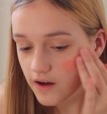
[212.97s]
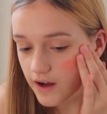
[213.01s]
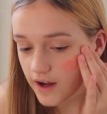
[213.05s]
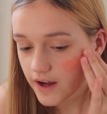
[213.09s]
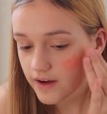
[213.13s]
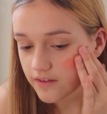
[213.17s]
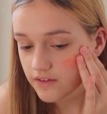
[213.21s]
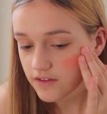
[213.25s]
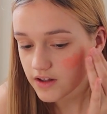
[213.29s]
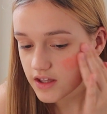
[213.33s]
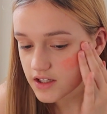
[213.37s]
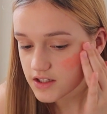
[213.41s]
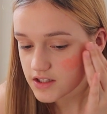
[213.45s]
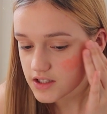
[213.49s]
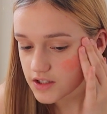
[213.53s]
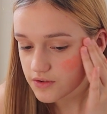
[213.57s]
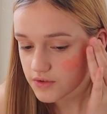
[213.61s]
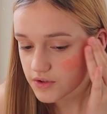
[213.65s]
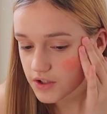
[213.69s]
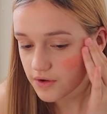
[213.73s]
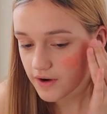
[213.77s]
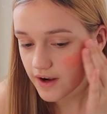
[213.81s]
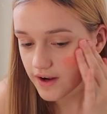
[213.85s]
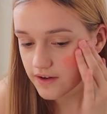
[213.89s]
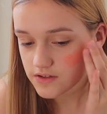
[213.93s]
I really don't
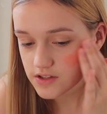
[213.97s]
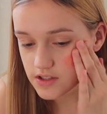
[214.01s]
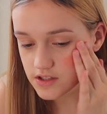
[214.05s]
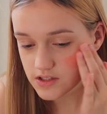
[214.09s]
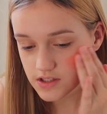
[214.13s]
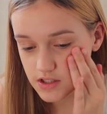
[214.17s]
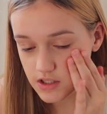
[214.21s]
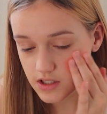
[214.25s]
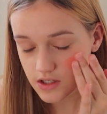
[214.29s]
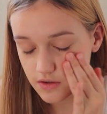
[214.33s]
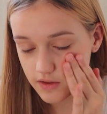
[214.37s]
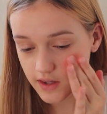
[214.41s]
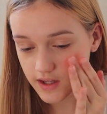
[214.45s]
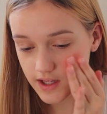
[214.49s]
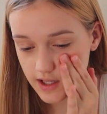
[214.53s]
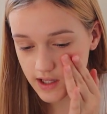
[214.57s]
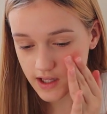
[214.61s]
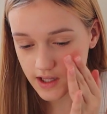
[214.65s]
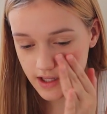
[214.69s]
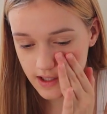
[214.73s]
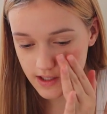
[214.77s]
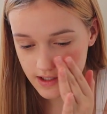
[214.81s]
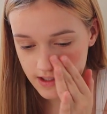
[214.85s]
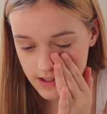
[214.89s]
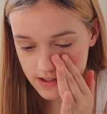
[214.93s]
know how to do
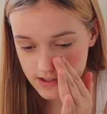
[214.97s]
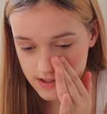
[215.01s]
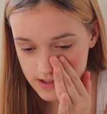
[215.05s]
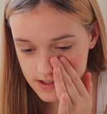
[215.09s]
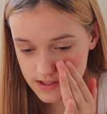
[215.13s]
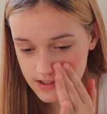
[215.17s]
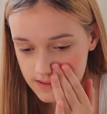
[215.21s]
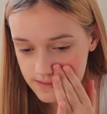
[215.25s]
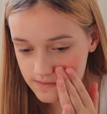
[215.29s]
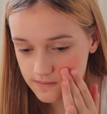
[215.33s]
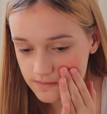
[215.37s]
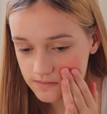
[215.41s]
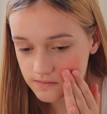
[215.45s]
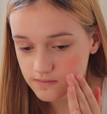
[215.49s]
this.